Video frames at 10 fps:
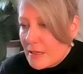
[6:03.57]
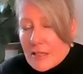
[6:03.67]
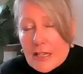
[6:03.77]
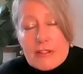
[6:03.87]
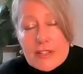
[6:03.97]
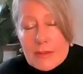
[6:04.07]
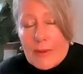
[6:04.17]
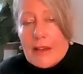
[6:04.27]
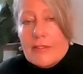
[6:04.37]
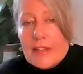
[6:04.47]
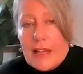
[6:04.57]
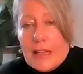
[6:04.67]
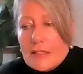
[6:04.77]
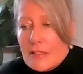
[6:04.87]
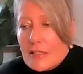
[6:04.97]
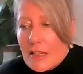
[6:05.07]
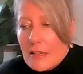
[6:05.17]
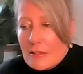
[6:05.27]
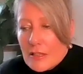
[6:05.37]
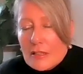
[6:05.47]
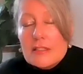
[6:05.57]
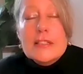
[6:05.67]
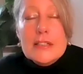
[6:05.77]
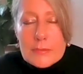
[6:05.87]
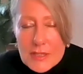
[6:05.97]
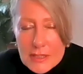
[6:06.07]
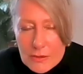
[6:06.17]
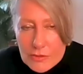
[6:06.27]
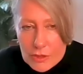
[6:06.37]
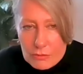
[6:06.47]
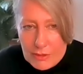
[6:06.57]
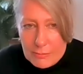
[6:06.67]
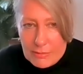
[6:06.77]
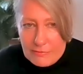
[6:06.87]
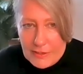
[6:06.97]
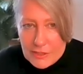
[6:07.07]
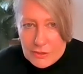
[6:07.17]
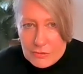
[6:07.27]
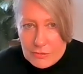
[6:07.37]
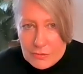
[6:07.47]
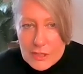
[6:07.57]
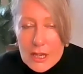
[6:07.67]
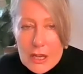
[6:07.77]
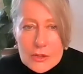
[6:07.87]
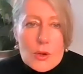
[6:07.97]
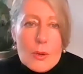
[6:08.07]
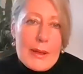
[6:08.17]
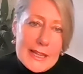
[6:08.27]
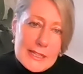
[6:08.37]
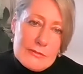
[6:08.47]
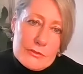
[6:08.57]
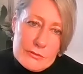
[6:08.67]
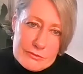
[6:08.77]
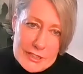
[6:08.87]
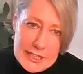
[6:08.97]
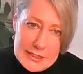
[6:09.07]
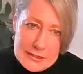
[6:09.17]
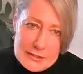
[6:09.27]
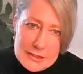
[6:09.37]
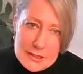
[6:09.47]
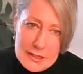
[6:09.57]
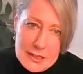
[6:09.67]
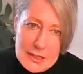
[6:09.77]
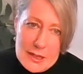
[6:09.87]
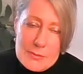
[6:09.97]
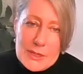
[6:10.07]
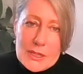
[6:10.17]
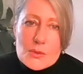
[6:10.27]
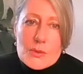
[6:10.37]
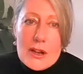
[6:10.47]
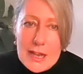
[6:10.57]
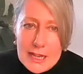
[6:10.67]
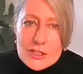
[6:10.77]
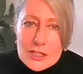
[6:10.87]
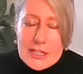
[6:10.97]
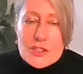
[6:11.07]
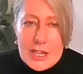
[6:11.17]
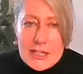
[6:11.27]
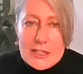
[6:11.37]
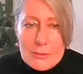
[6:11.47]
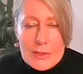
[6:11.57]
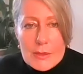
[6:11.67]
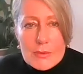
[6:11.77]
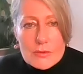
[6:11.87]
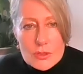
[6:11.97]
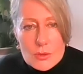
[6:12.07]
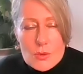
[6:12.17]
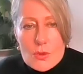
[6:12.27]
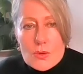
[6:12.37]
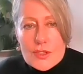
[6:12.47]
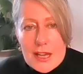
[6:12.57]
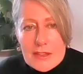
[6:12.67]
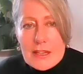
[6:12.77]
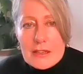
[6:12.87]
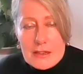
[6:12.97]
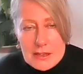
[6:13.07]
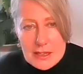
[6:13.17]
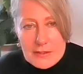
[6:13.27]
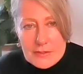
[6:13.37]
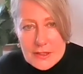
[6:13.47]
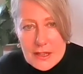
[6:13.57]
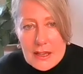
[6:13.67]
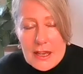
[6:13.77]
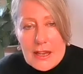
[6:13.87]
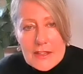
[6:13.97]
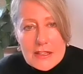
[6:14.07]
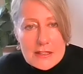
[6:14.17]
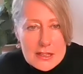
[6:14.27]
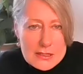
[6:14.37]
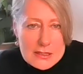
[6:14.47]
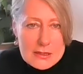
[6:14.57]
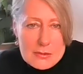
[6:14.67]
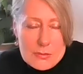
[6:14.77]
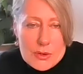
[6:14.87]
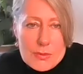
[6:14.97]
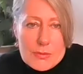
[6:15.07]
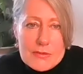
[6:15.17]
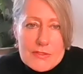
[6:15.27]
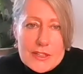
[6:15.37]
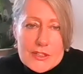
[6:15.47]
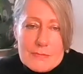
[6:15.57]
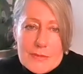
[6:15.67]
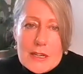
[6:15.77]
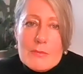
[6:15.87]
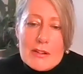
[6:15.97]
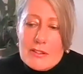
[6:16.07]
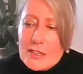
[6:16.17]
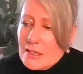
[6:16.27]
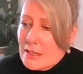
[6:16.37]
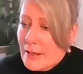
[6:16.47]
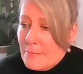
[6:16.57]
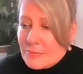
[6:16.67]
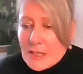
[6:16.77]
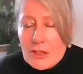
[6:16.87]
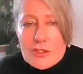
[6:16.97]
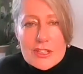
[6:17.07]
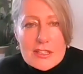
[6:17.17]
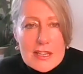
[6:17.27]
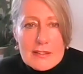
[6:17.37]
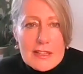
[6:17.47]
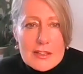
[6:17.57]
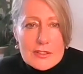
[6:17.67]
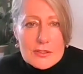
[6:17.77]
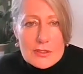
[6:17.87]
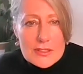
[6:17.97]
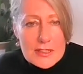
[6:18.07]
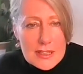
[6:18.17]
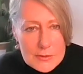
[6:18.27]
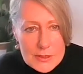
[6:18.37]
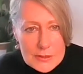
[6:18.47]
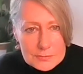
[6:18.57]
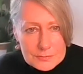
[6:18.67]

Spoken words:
serious about that and to consider themselves career professionals, not paid for friends. Because we are actually changing people's thoughts and their lives. And it's a proper profession. In America, coaches $10,000 an hour.